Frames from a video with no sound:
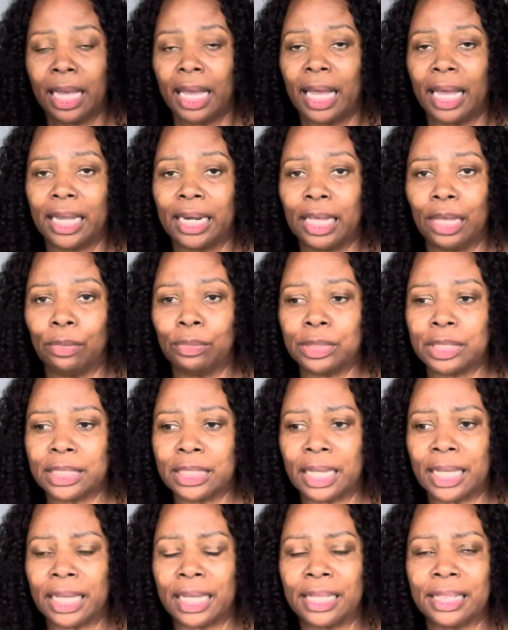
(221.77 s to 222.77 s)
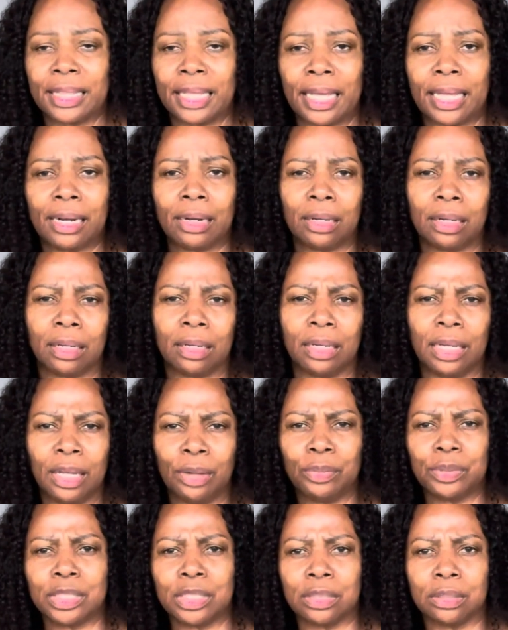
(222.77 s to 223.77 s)
And he was saying that he
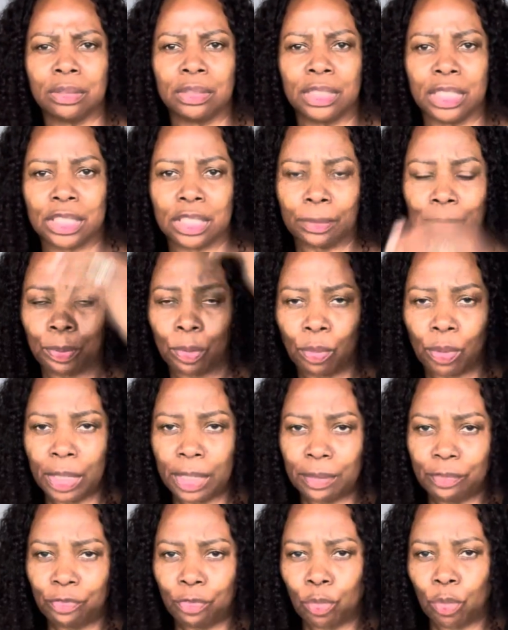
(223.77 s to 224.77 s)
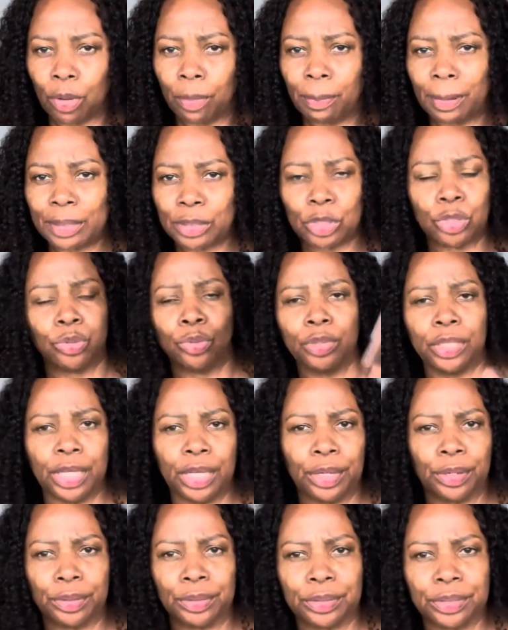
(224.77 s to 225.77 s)
was disappointed for about 2
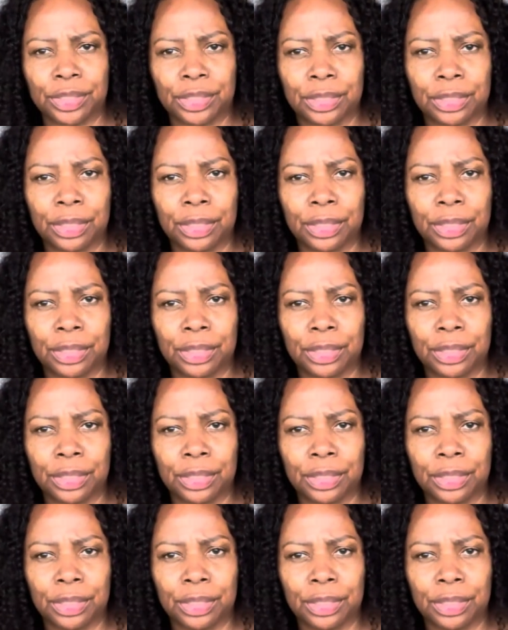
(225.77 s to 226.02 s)
years